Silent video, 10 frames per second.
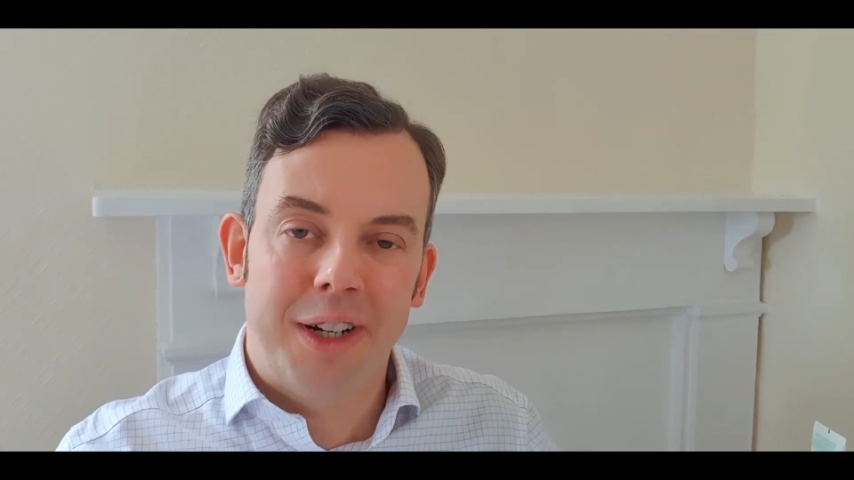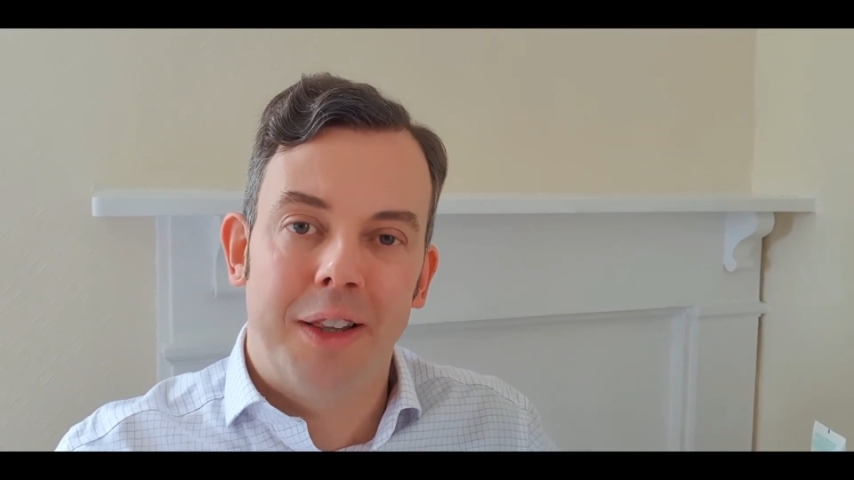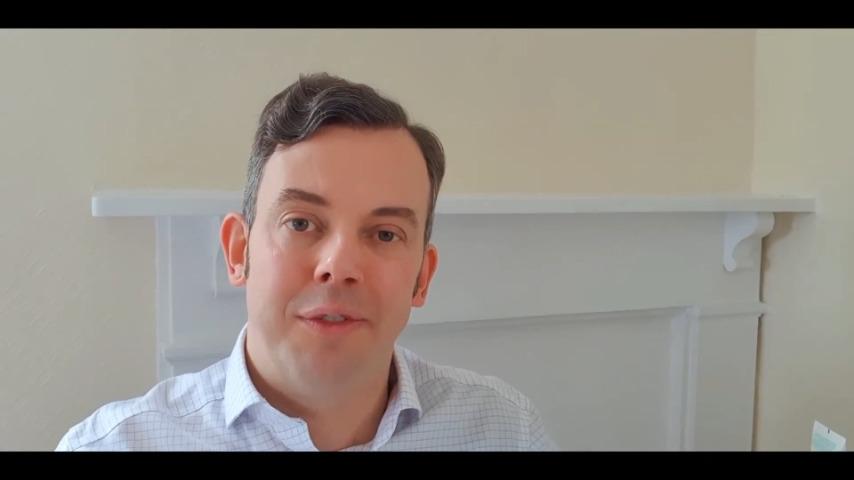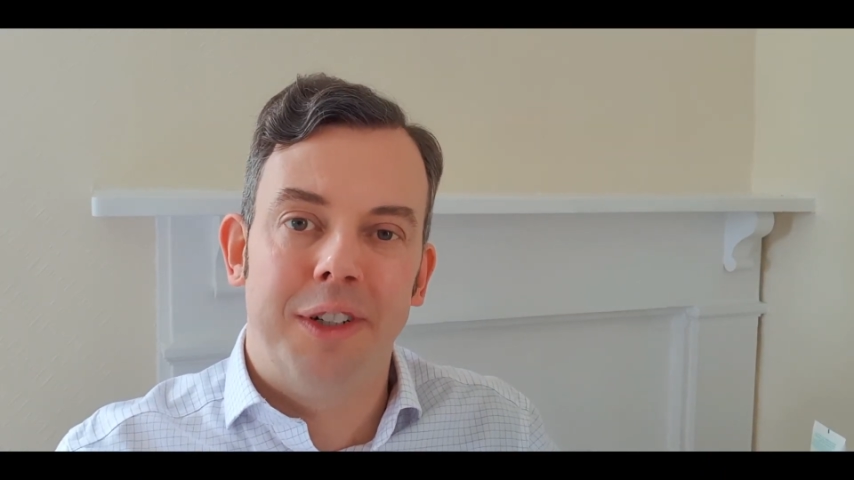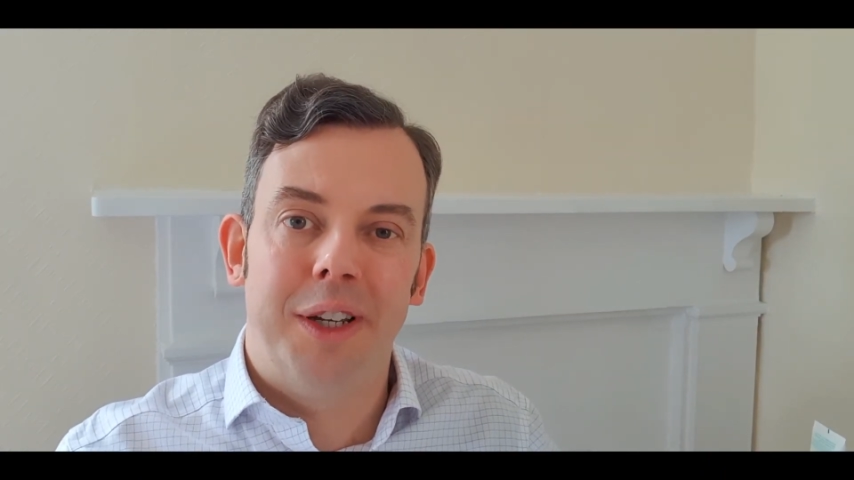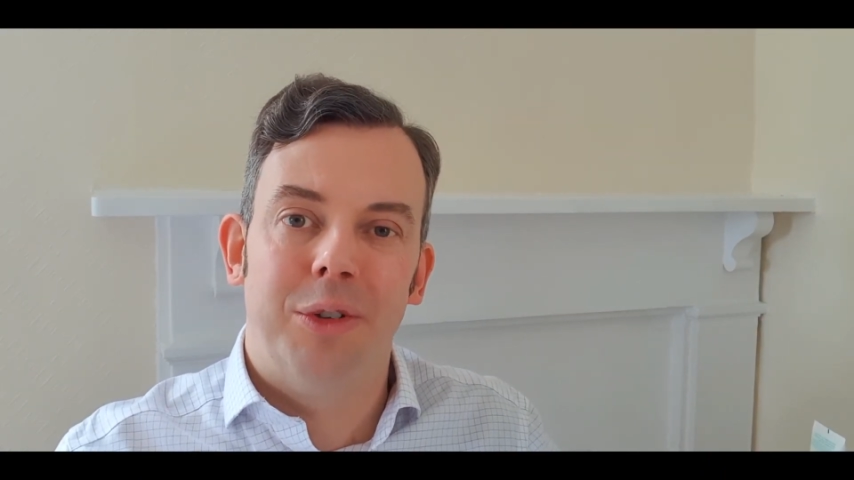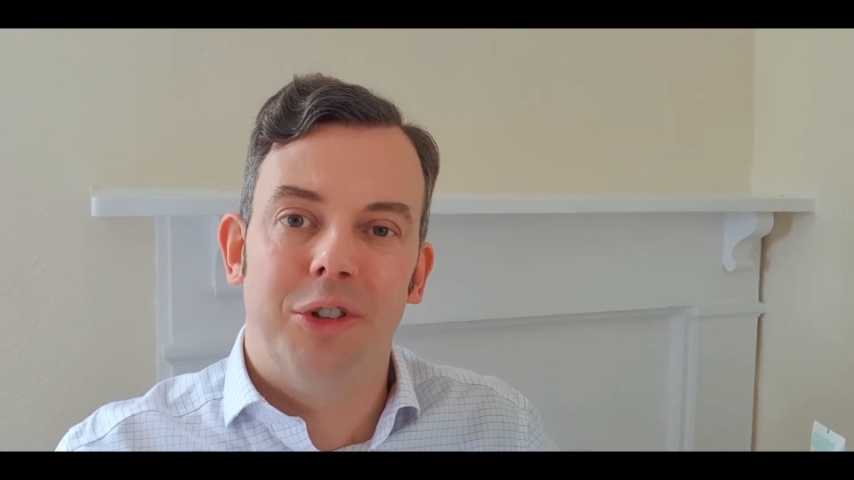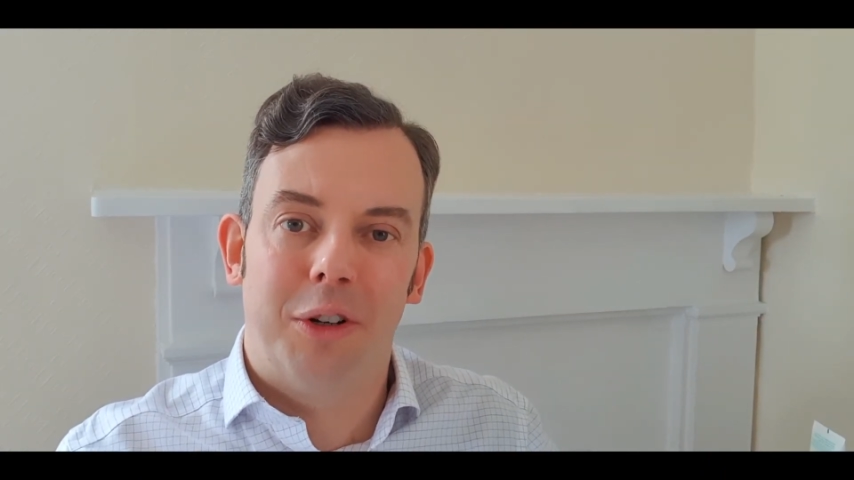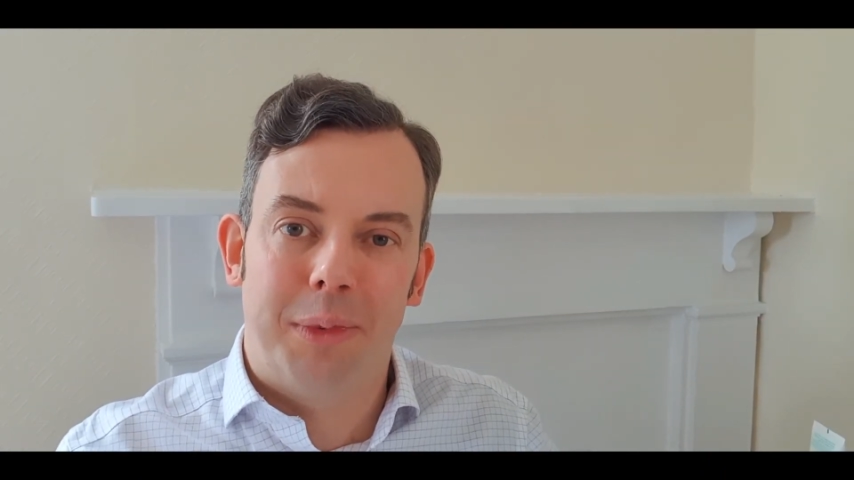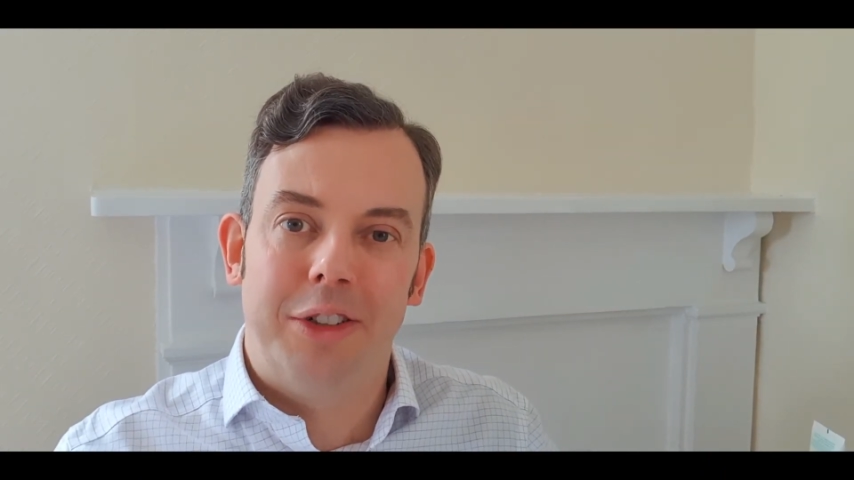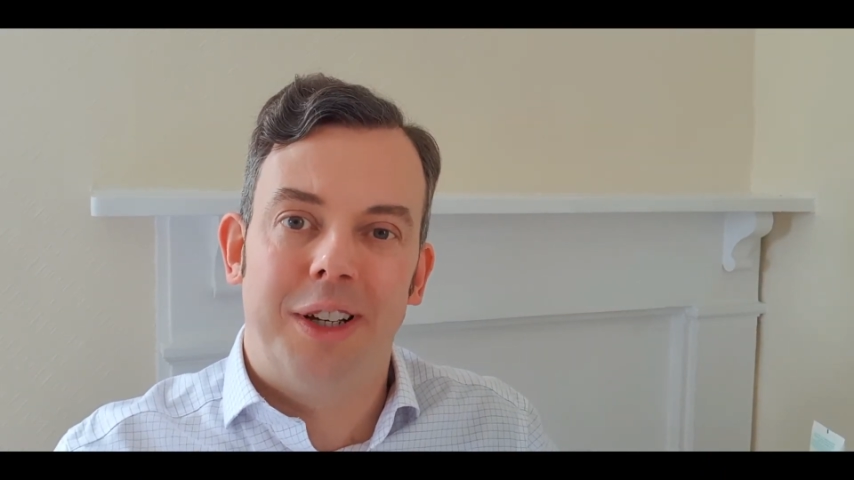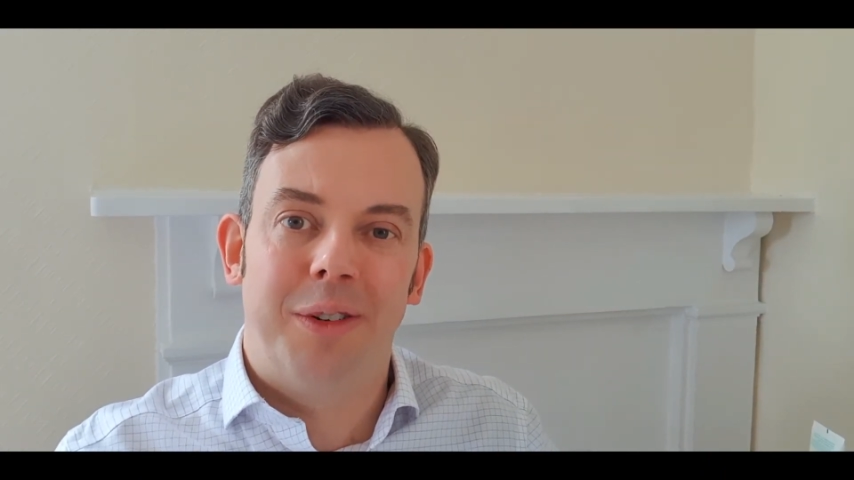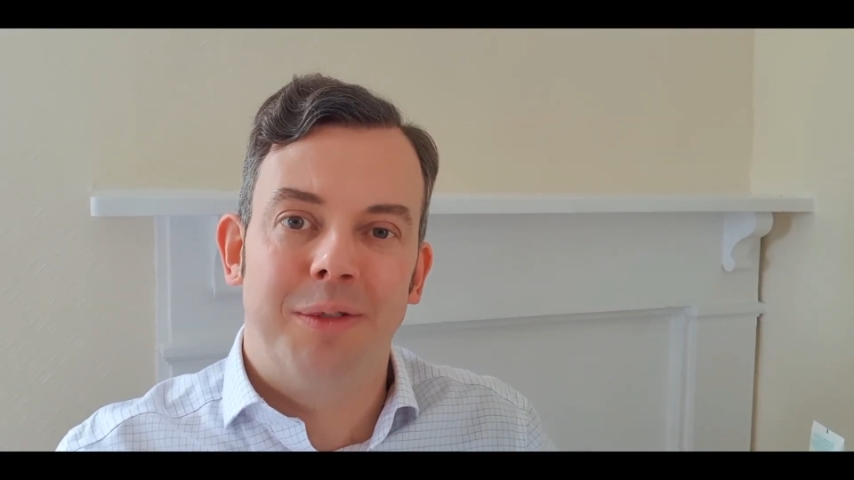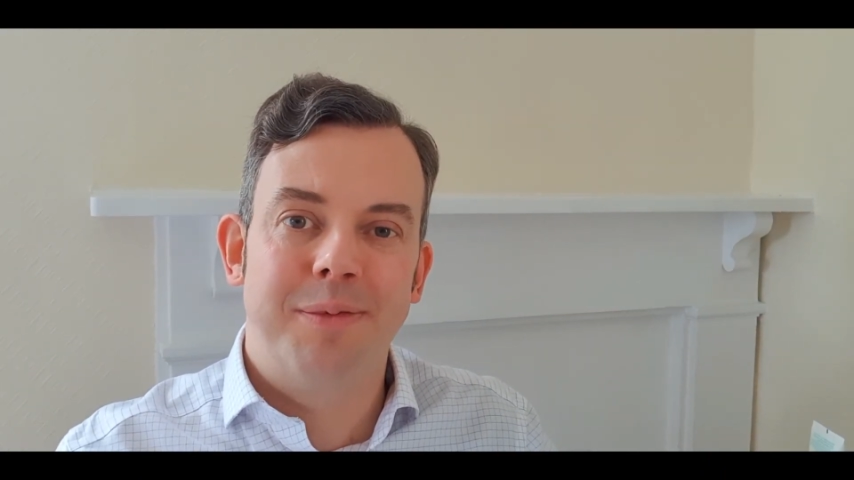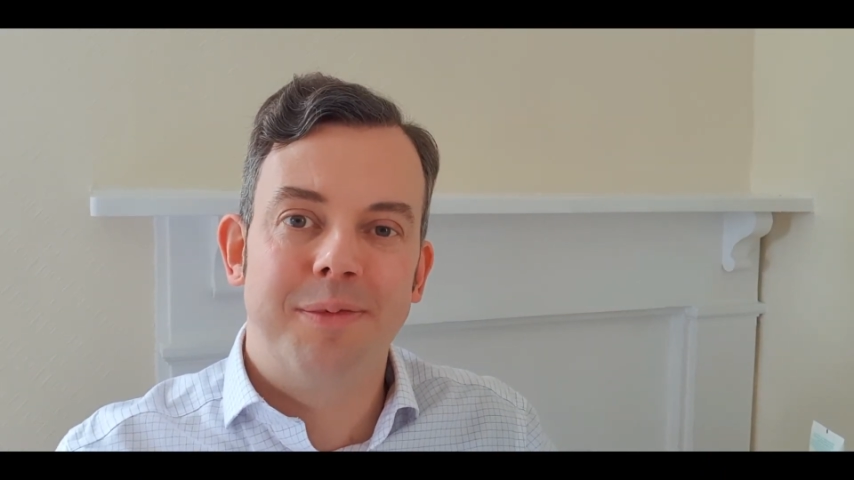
other videos on my channel.